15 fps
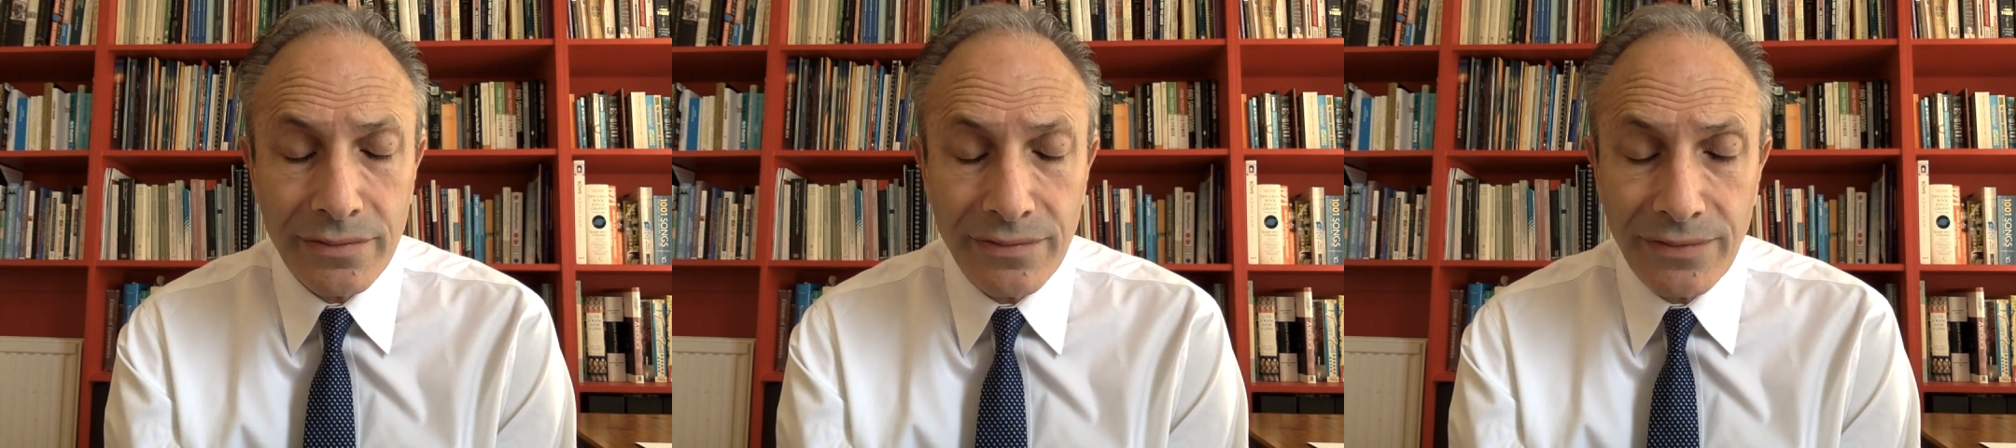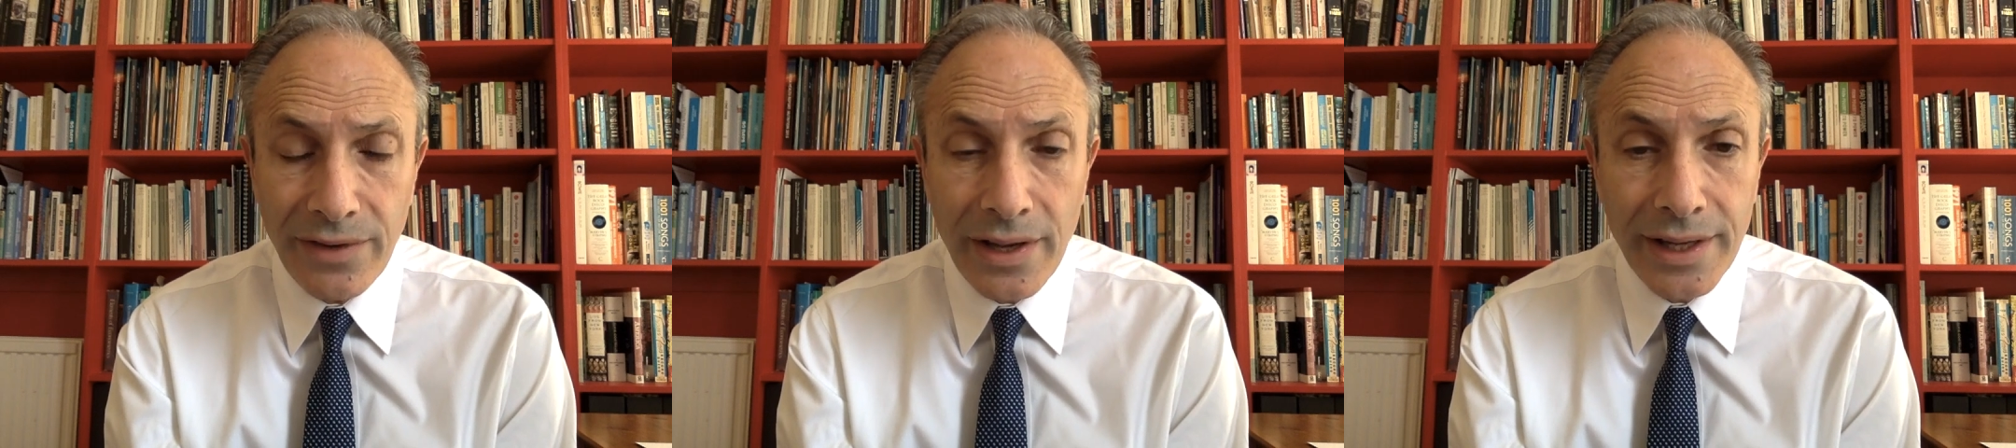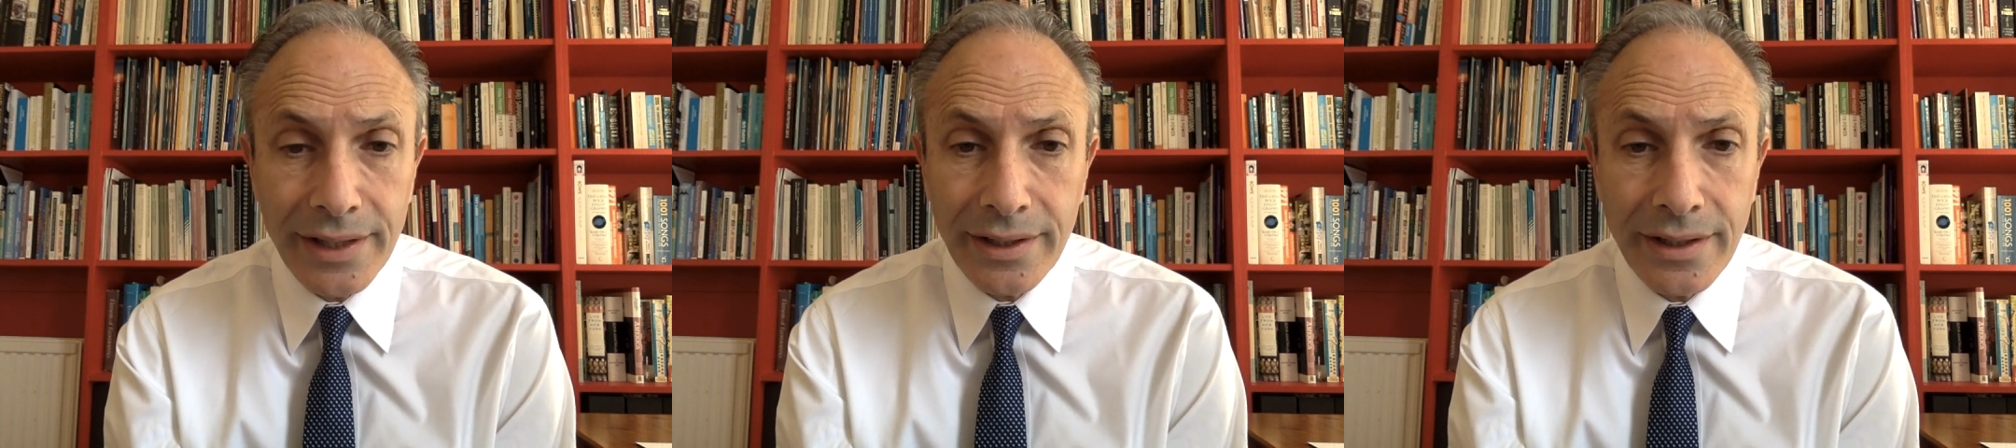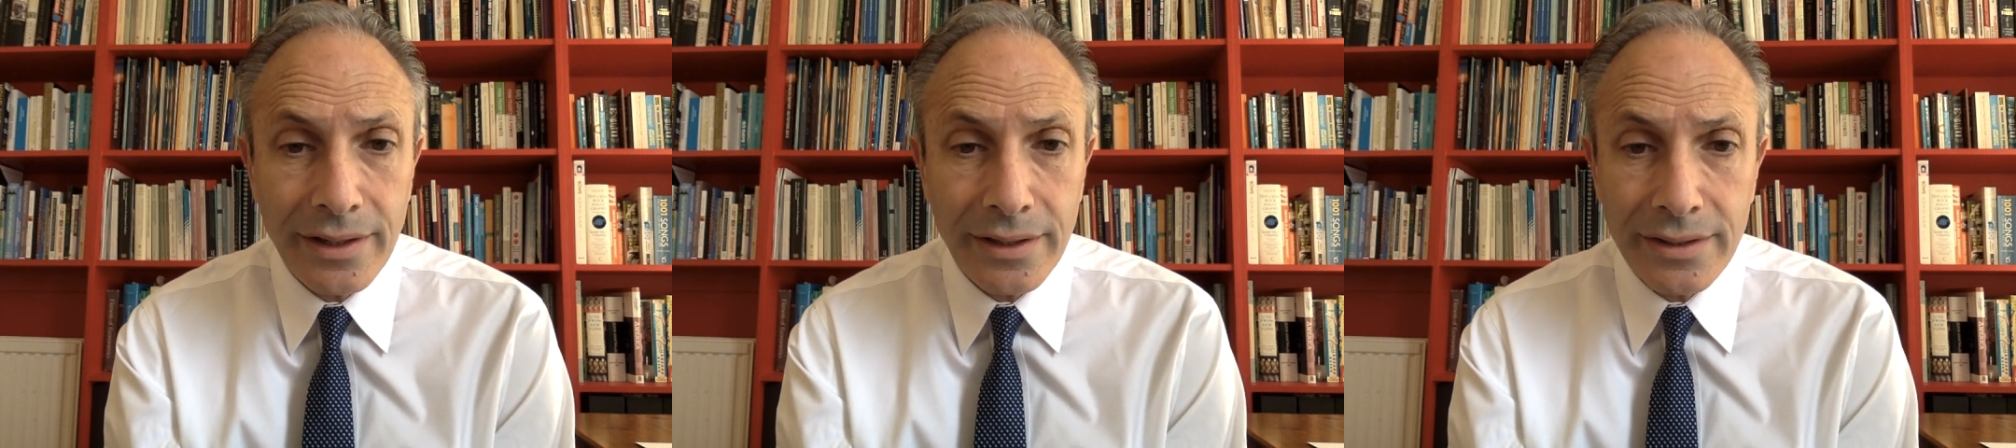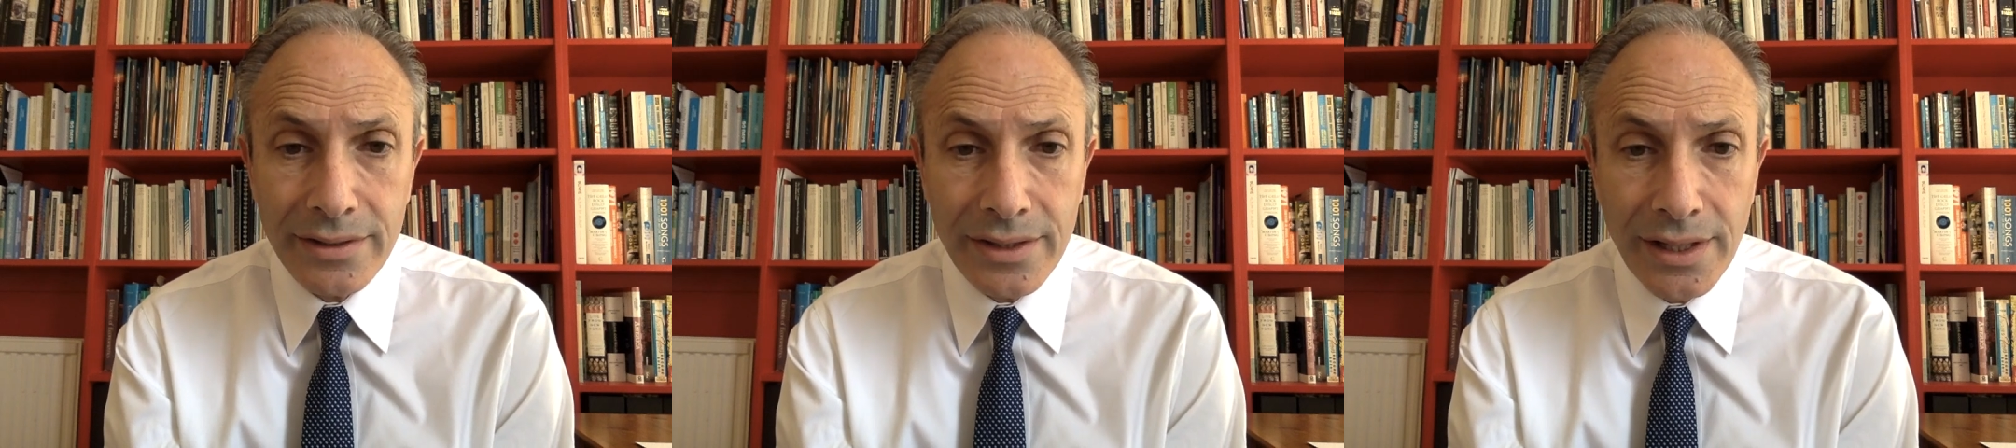flying
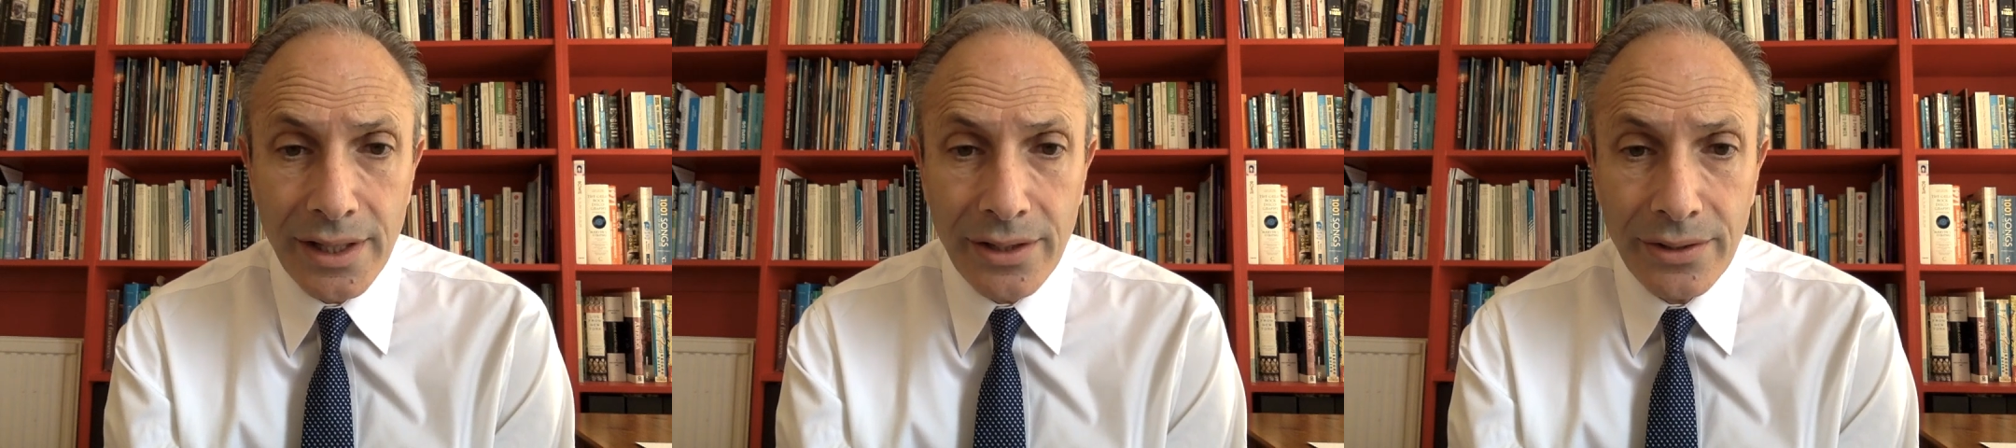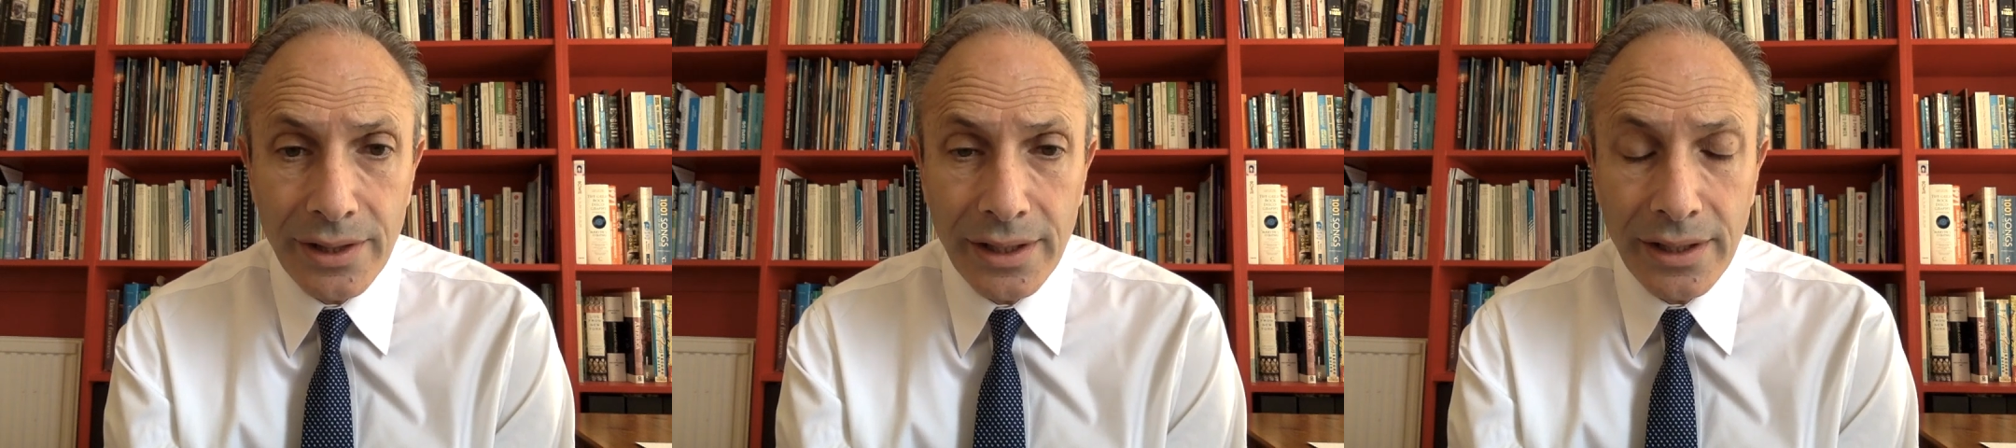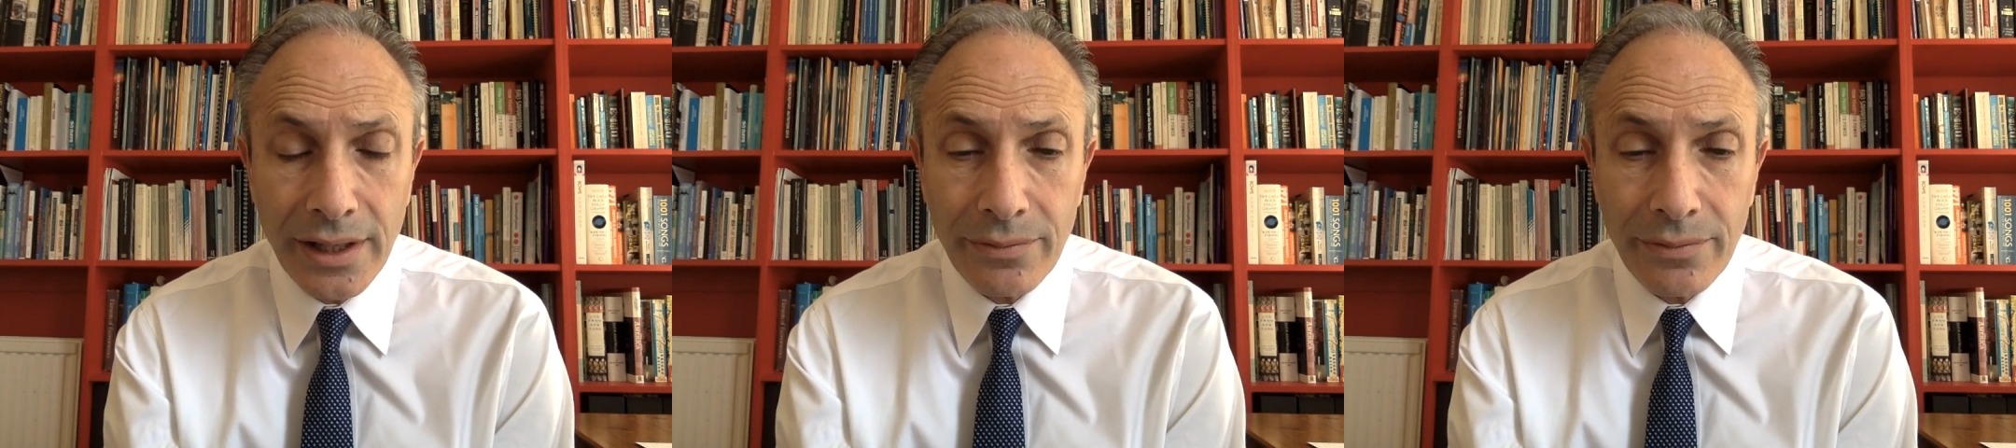colors here.